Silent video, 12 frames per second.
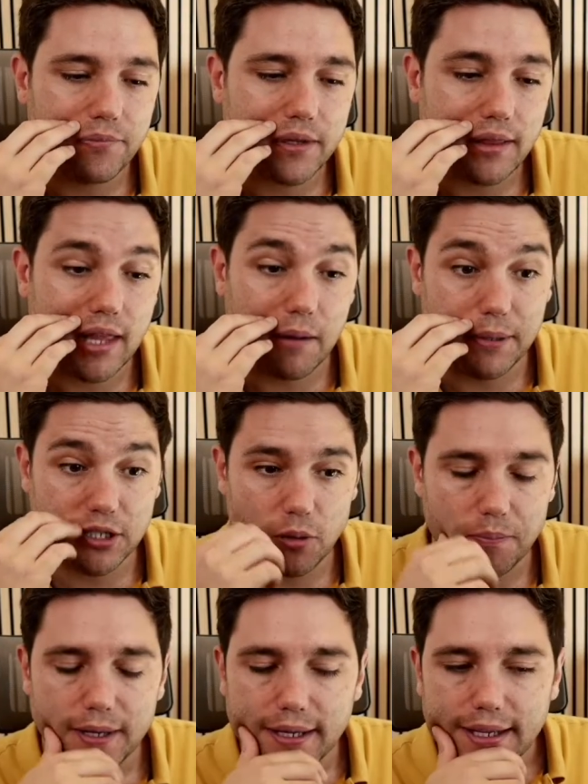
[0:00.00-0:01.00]
bishop,
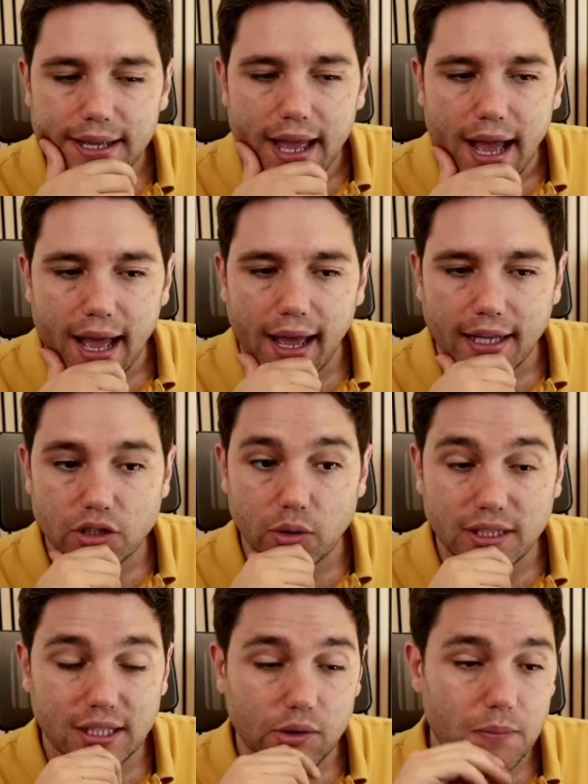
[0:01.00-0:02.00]
and so it's
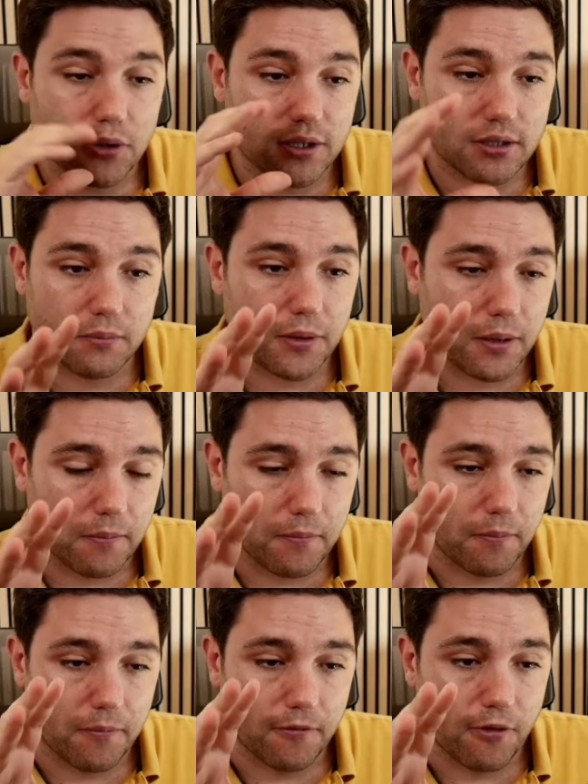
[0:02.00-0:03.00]
a great position
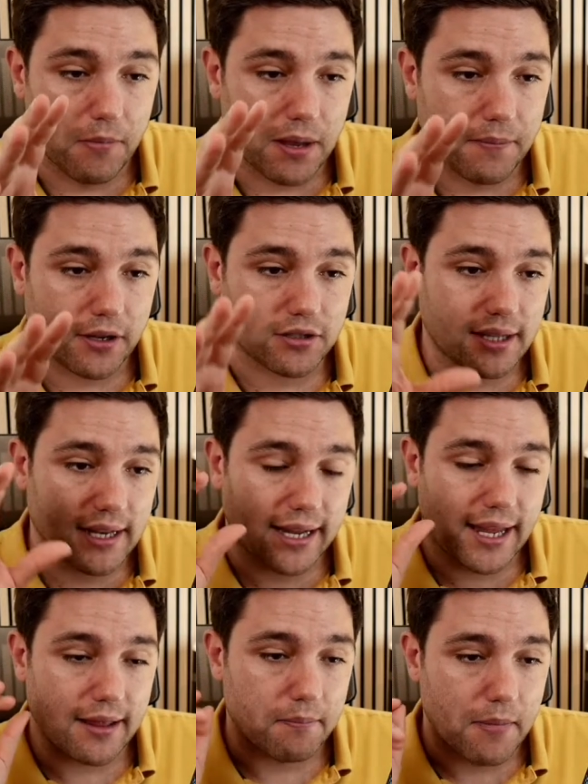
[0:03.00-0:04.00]
for me because then I
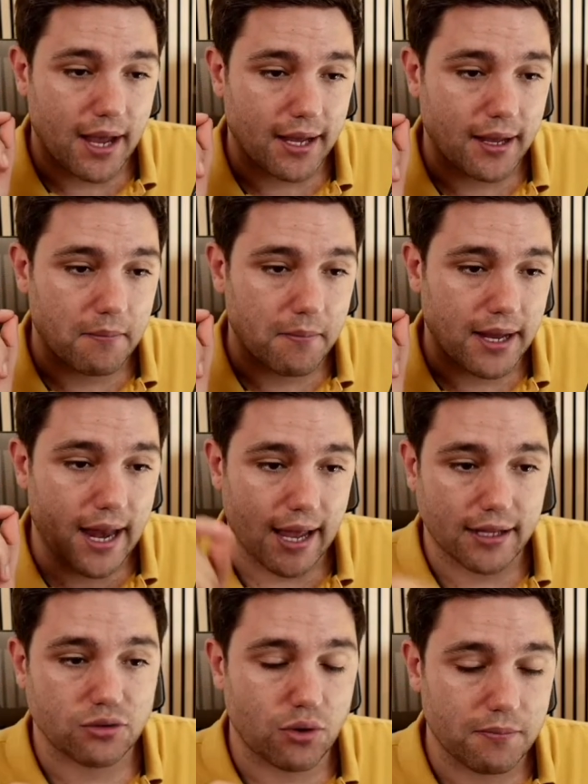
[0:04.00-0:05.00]
get my light
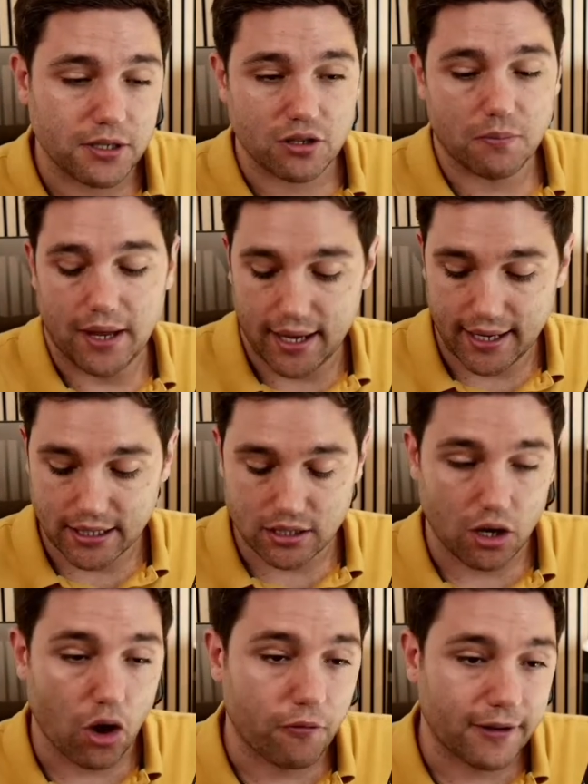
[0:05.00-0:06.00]
square bishop. It gets a
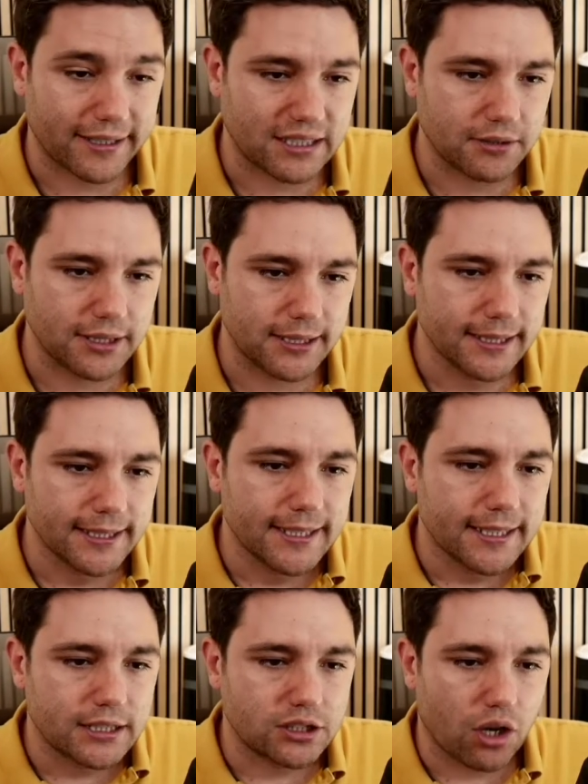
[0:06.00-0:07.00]
lot of activity.
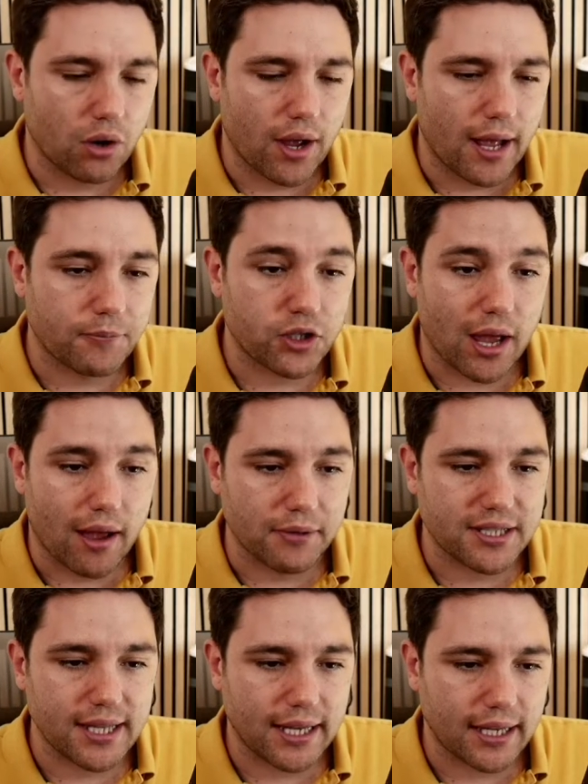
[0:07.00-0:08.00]
So yeah, a
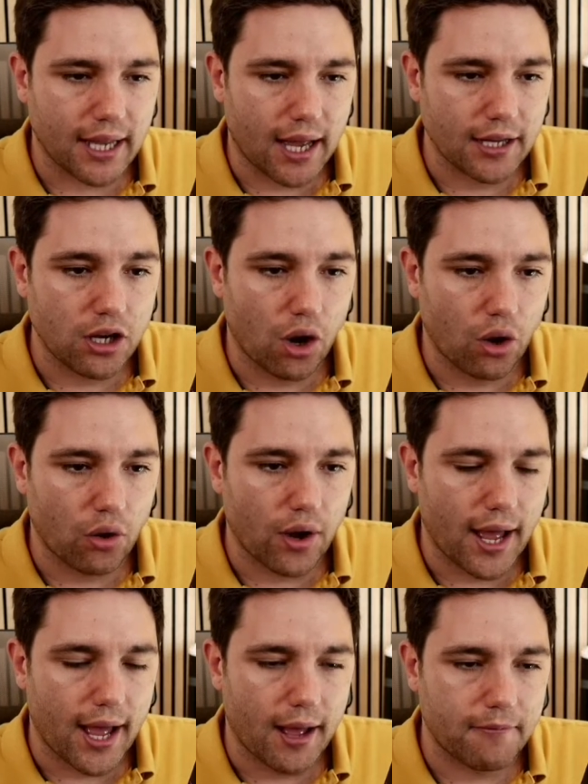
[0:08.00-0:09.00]
mistake I know
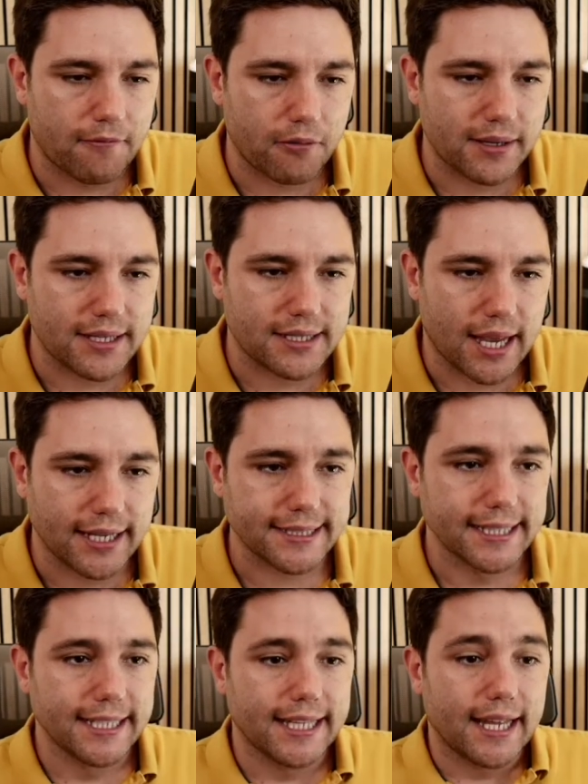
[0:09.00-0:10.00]
from his side.
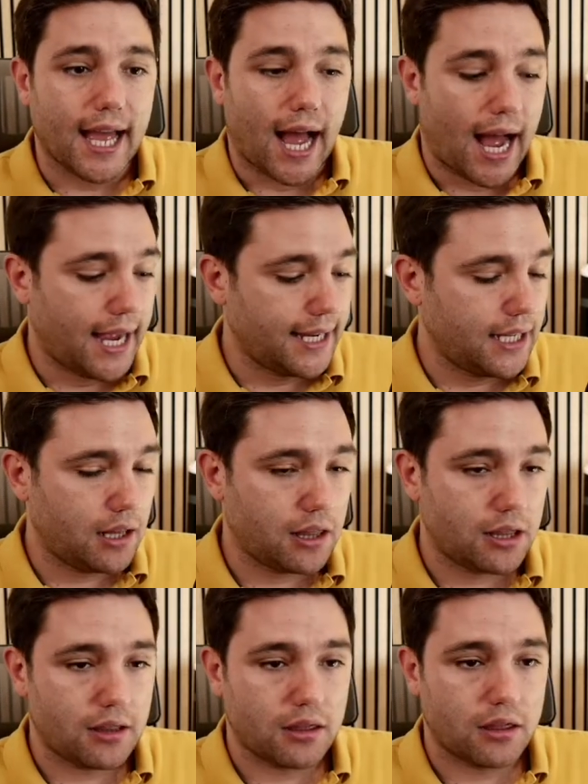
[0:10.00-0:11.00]
I
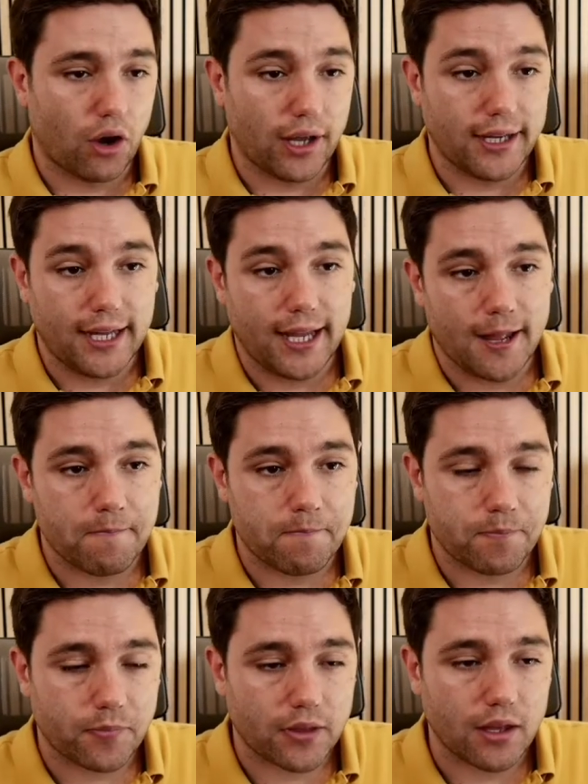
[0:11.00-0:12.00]
thought in here
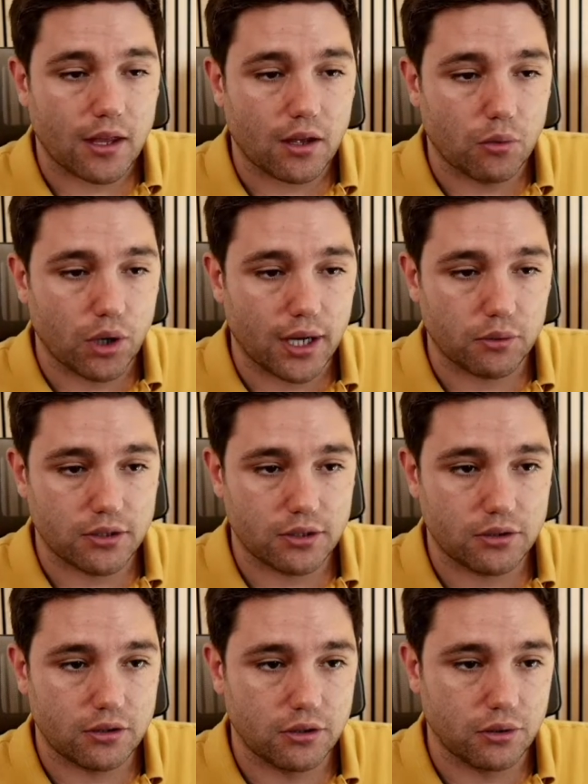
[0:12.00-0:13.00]
what he wanted to
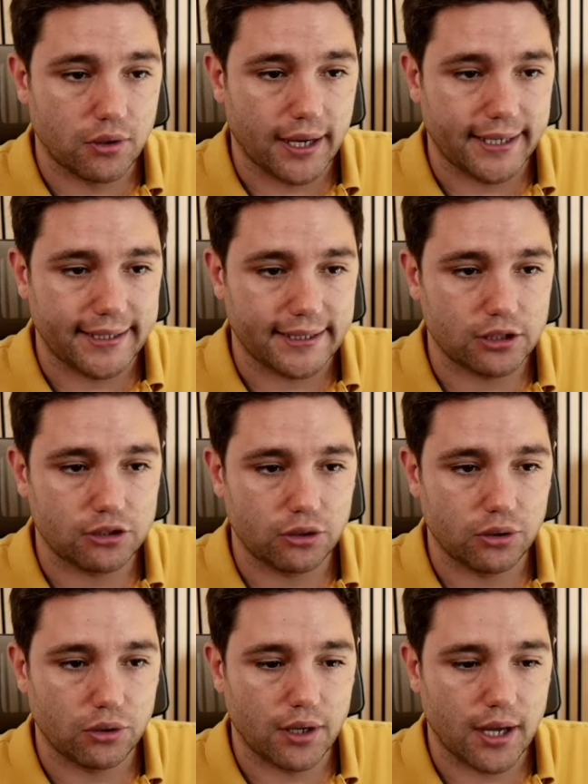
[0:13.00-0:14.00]
do is
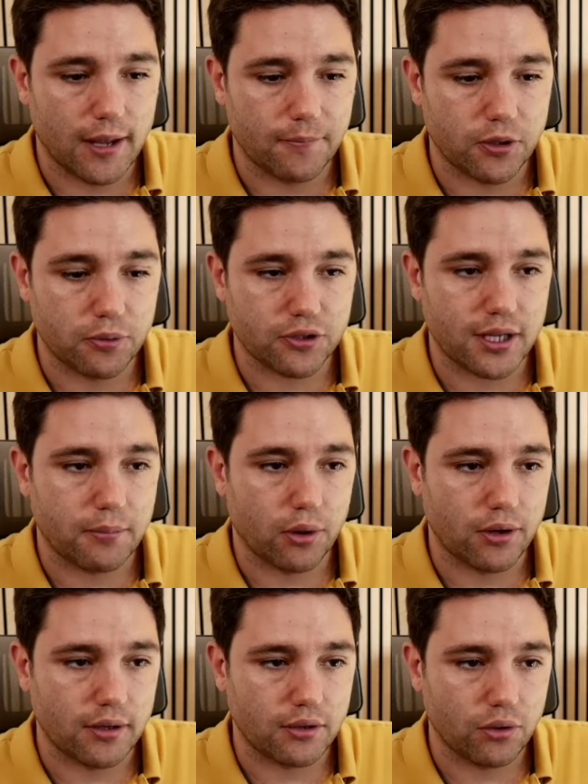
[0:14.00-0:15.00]
to push the
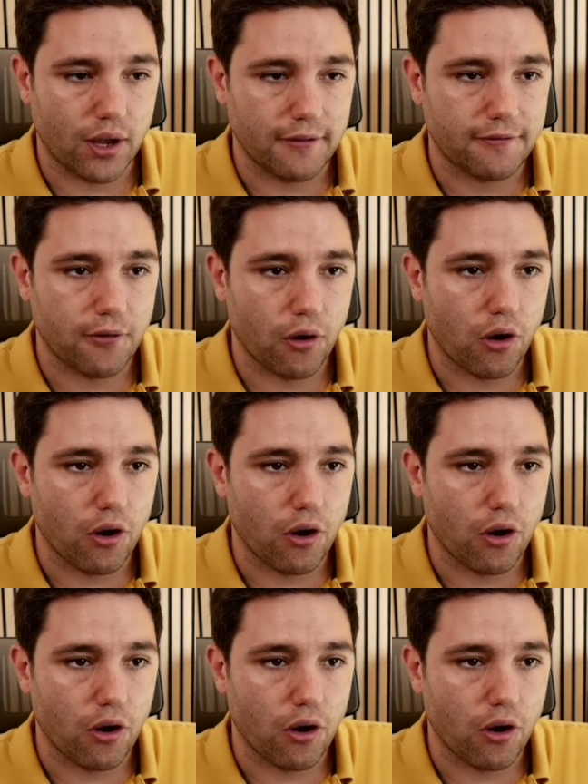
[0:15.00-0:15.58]
pawn to f4